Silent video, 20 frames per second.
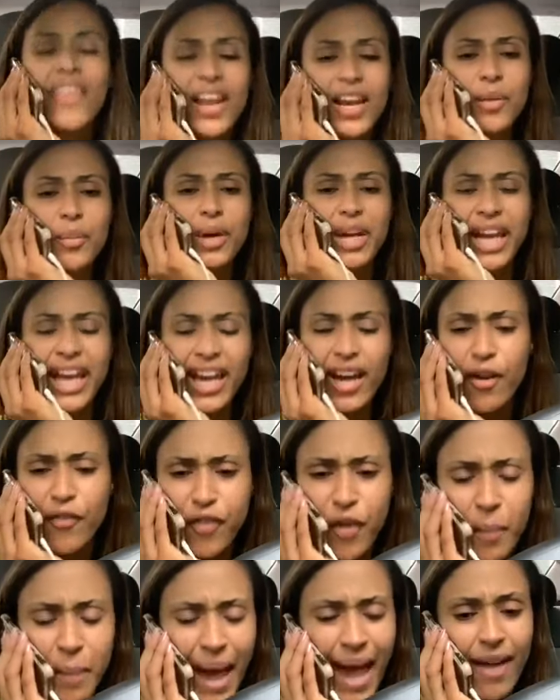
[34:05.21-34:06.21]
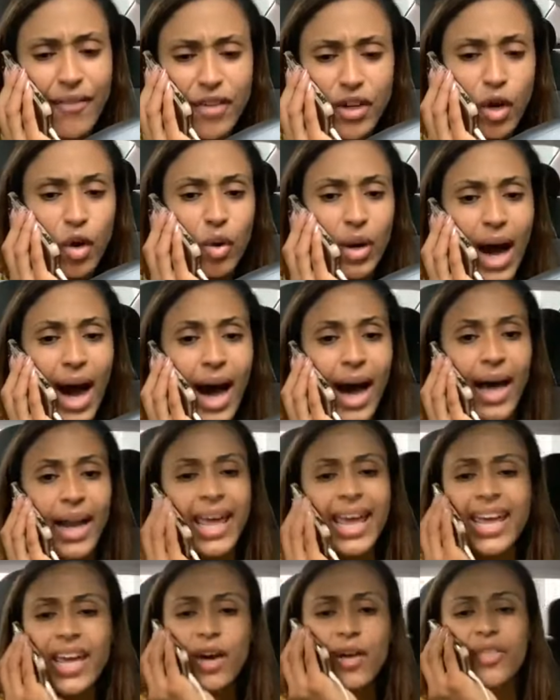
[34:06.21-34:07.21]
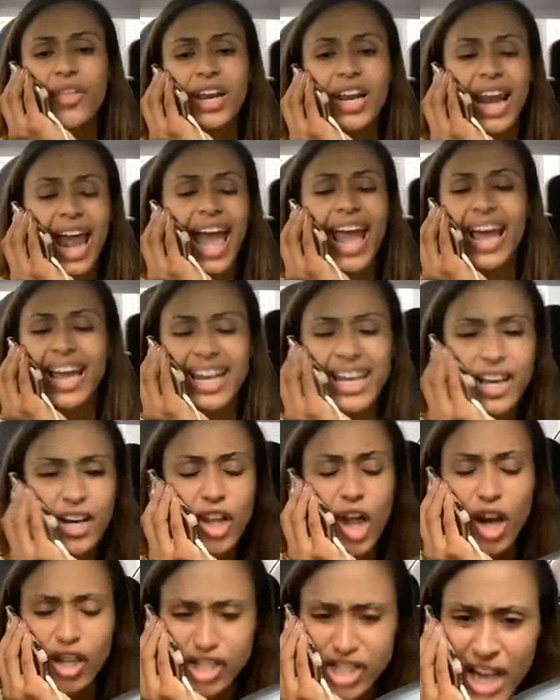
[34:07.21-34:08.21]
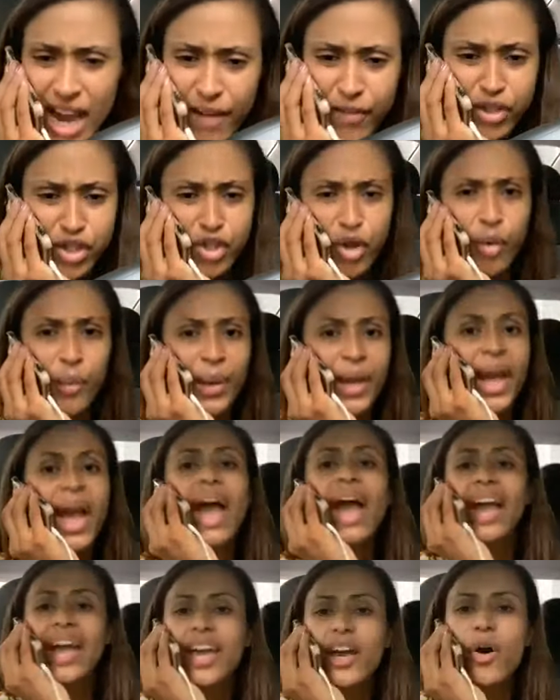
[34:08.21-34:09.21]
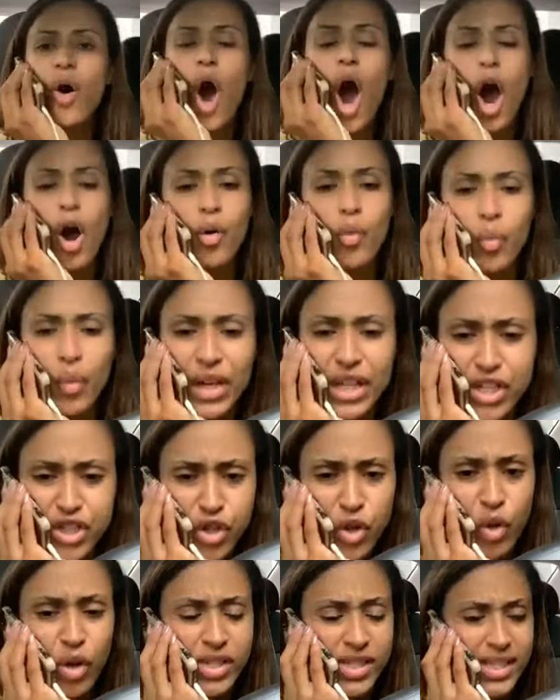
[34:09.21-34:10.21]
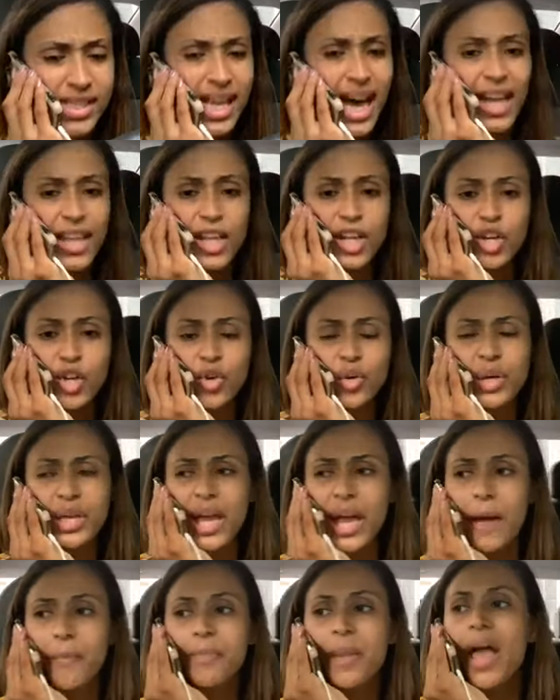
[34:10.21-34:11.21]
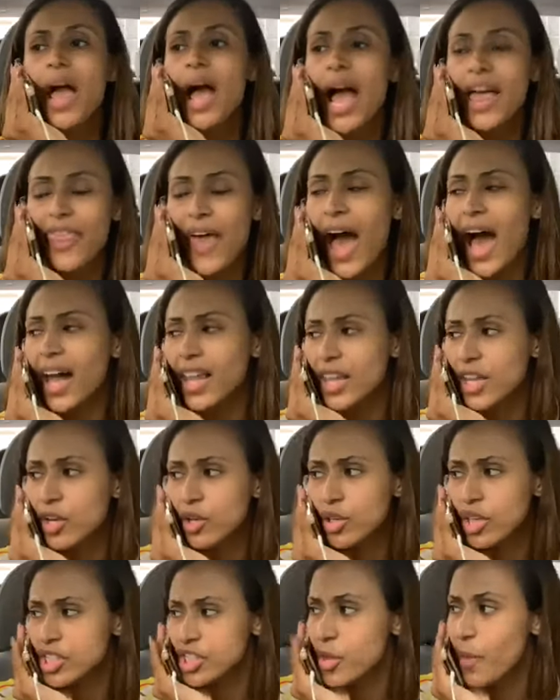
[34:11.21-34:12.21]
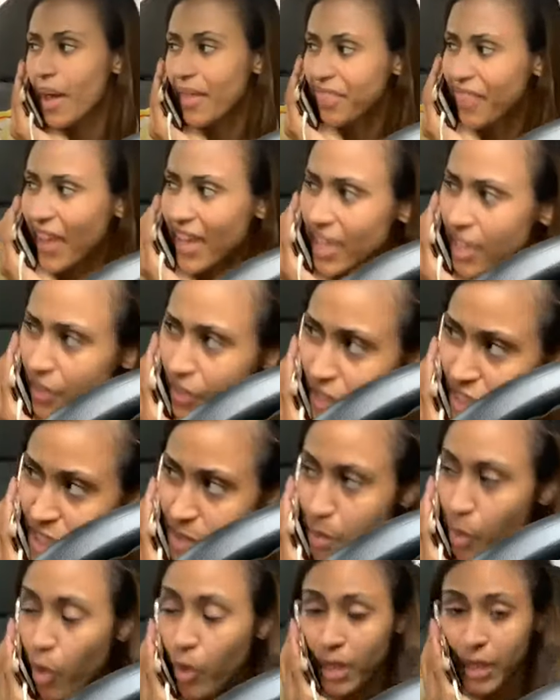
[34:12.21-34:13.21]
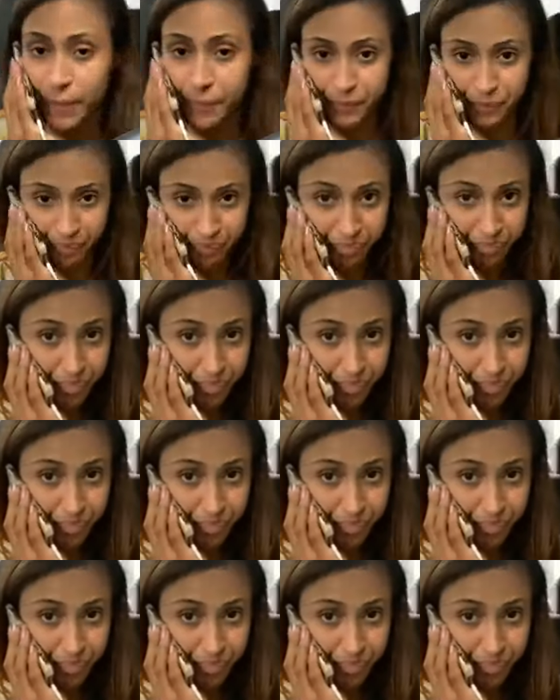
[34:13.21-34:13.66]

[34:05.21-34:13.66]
that he would hear from heaven, oh God, heal the land, heal our territory, heal our resources, hallelujah, hallelujah. So I thank you this morning